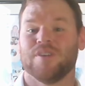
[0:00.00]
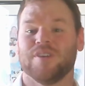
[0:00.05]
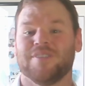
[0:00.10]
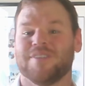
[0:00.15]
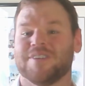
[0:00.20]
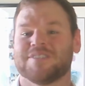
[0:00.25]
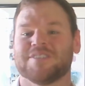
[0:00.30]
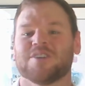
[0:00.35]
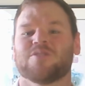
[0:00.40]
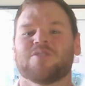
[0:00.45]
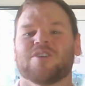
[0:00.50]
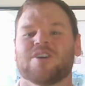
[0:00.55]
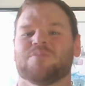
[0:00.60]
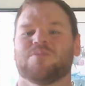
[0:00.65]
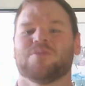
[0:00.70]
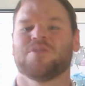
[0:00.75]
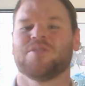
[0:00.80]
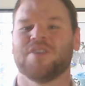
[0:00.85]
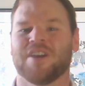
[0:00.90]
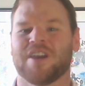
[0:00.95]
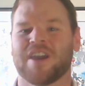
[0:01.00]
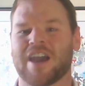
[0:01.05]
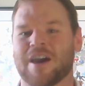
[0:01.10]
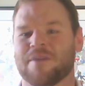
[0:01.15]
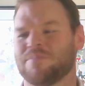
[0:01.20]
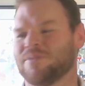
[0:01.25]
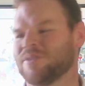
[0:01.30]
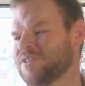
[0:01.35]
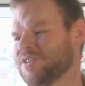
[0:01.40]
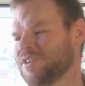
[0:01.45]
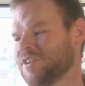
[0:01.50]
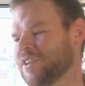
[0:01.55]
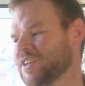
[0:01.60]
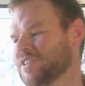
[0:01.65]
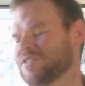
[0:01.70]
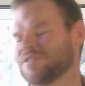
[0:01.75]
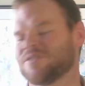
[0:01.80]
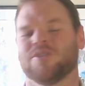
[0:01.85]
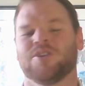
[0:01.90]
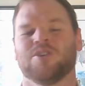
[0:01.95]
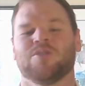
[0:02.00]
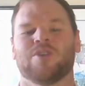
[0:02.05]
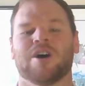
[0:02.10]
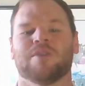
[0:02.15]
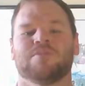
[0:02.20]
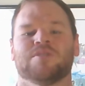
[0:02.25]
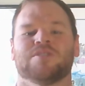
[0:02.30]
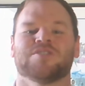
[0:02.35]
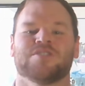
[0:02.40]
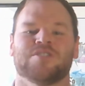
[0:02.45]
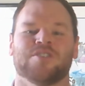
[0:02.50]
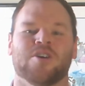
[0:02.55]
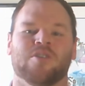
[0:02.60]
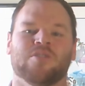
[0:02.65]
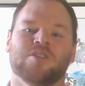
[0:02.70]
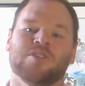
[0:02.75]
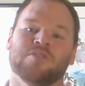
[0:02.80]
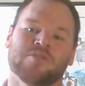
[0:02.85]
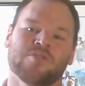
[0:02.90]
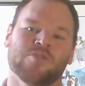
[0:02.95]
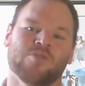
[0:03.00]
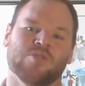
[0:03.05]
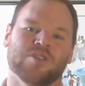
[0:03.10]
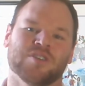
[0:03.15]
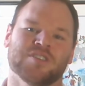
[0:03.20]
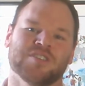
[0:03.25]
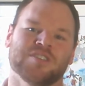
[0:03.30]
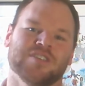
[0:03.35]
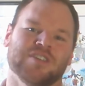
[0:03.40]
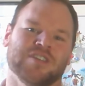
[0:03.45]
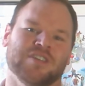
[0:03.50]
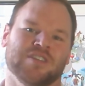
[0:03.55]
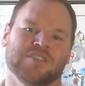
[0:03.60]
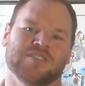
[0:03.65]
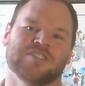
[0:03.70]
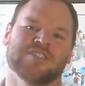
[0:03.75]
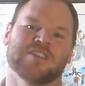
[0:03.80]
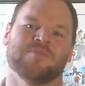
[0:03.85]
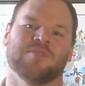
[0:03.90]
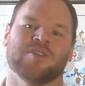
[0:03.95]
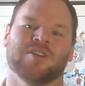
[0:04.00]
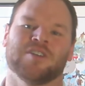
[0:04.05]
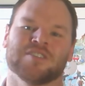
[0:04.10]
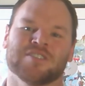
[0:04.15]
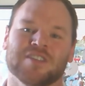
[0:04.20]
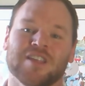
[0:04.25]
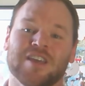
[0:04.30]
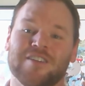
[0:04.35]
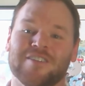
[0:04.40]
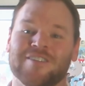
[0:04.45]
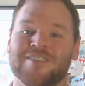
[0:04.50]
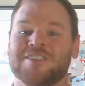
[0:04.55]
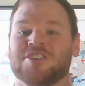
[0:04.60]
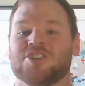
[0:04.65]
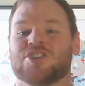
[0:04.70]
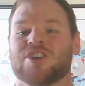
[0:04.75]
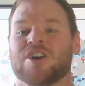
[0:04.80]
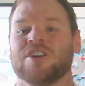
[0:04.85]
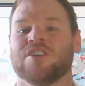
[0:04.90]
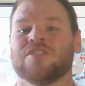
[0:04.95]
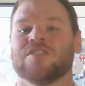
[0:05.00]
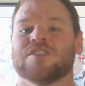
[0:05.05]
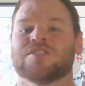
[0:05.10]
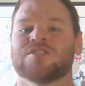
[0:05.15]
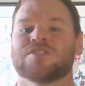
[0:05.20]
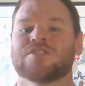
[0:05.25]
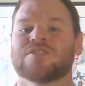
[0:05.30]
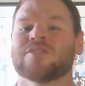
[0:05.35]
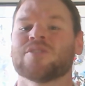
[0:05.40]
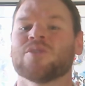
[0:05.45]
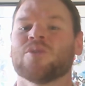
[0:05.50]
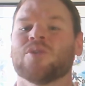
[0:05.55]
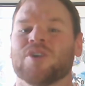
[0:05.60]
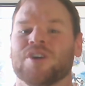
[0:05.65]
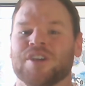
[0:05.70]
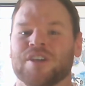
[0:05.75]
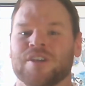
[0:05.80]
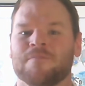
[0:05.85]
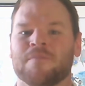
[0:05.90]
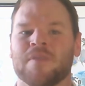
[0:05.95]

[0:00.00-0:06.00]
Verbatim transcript: This incredible thing happened. She lets Tony Robbins know, and of course, in seminars later, he's sharing this story.